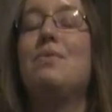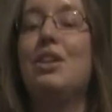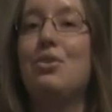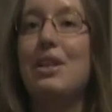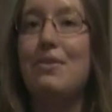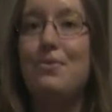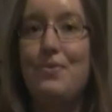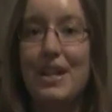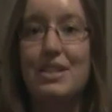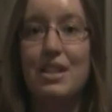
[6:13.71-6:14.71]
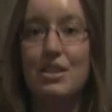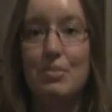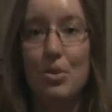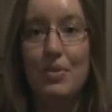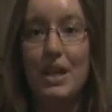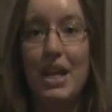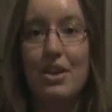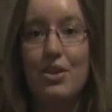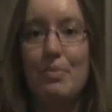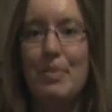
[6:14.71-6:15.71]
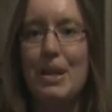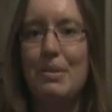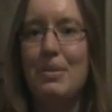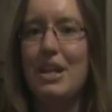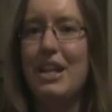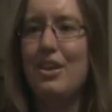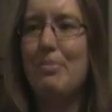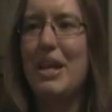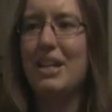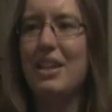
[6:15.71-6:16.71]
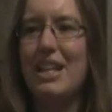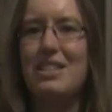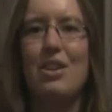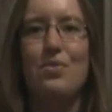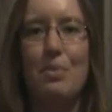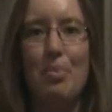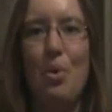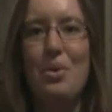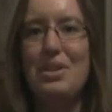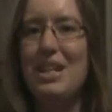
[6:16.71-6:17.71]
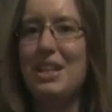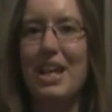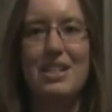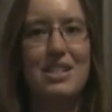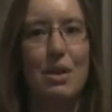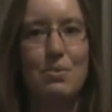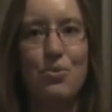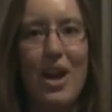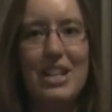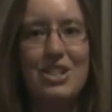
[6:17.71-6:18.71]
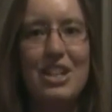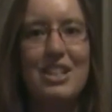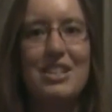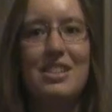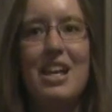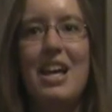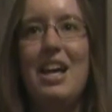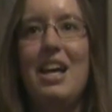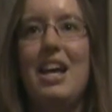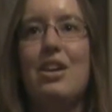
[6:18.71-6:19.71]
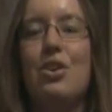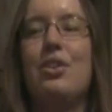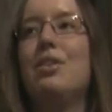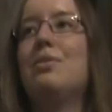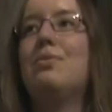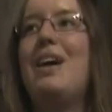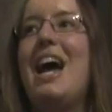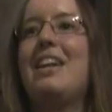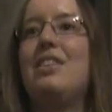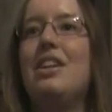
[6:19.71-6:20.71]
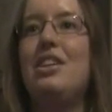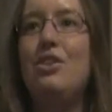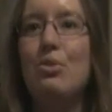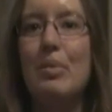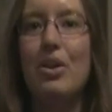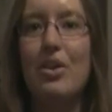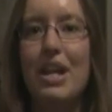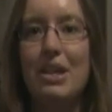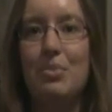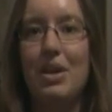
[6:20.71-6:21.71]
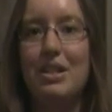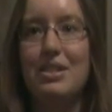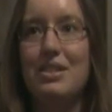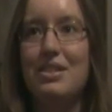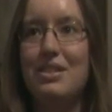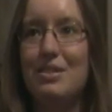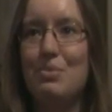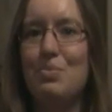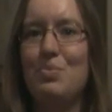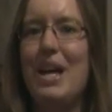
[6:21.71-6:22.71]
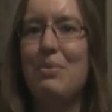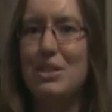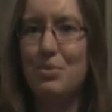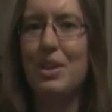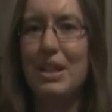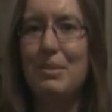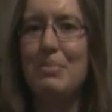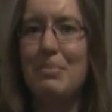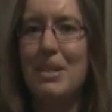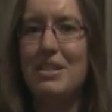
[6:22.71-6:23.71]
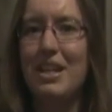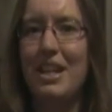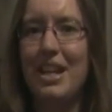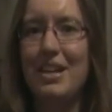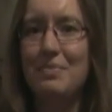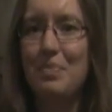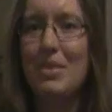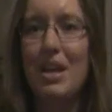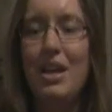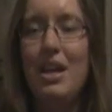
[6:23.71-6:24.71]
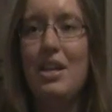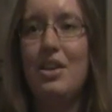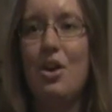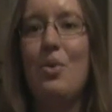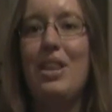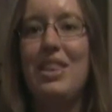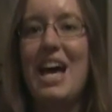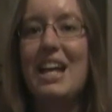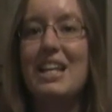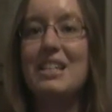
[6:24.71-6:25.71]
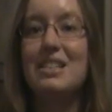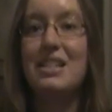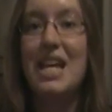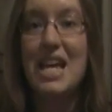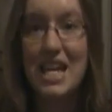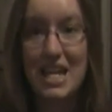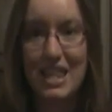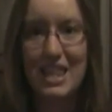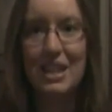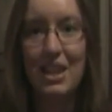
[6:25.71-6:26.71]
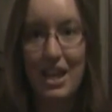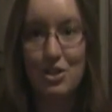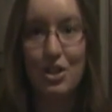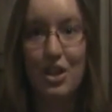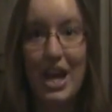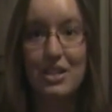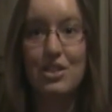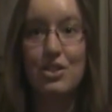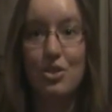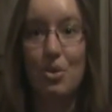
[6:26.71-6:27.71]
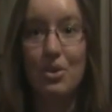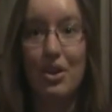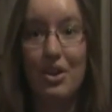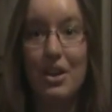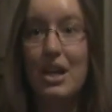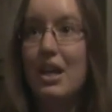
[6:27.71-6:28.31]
literally fixed this movie. It could have made it less self-important and less self-righteous. It could have added the humor that was really missing, and that is Heath Ledger as the Joker.